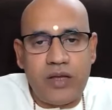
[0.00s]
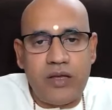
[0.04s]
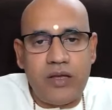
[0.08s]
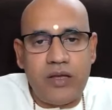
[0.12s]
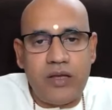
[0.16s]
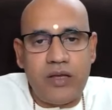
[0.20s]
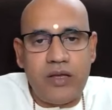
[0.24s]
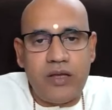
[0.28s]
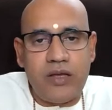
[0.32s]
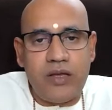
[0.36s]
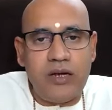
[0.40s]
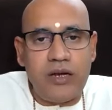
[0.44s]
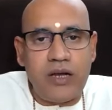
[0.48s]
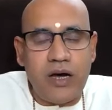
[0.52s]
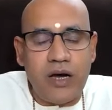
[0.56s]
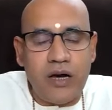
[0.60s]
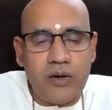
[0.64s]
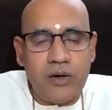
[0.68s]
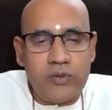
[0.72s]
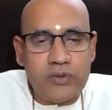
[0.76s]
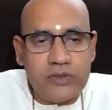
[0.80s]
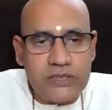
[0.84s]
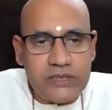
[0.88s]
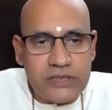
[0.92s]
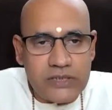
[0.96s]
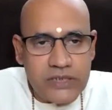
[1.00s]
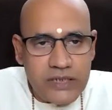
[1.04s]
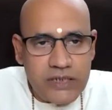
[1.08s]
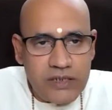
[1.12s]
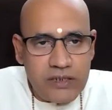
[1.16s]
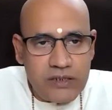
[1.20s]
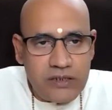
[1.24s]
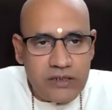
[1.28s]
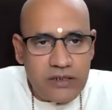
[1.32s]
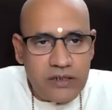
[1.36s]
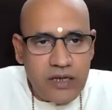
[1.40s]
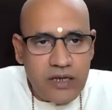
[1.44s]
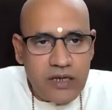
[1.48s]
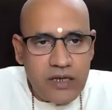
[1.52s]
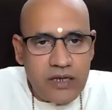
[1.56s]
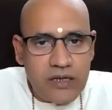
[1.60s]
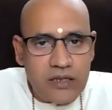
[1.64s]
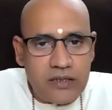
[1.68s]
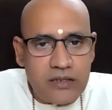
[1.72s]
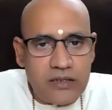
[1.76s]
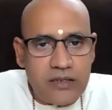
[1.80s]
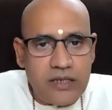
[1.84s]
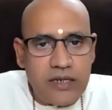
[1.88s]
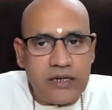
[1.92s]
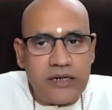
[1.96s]
Renouncing
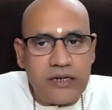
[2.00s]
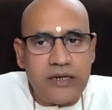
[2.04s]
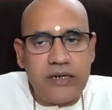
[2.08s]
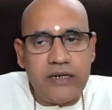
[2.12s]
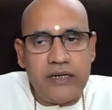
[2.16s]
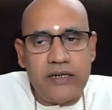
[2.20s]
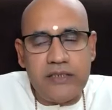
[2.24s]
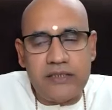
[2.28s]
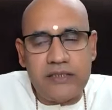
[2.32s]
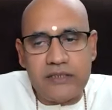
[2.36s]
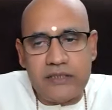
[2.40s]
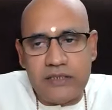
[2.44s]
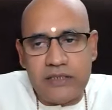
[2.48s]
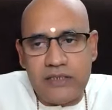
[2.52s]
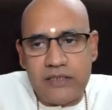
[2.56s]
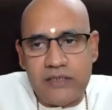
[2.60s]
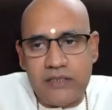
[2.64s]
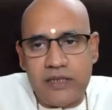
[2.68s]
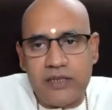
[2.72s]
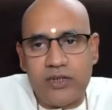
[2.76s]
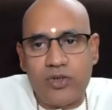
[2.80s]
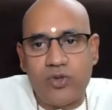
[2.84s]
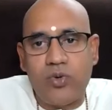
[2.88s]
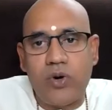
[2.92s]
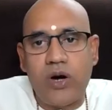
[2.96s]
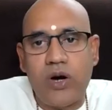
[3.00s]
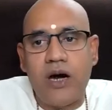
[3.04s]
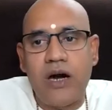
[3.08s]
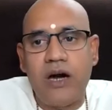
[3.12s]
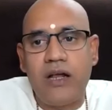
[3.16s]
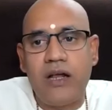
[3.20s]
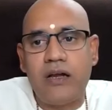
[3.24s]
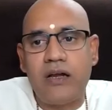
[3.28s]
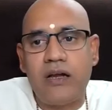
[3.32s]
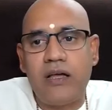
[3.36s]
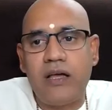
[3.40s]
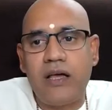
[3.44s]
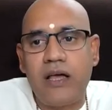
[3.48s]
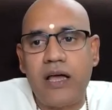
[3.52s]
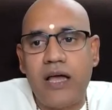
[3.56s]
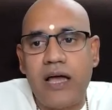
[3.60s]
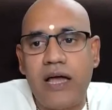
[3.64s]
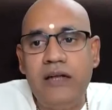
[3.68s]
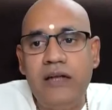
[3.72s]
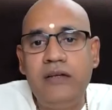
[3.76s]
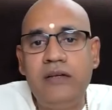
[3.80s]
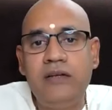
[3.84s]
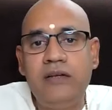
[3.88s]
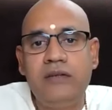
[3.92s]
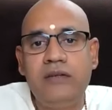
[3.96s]
the tendency that you are
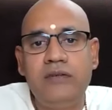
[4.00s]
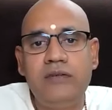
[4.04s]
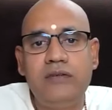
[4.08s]
and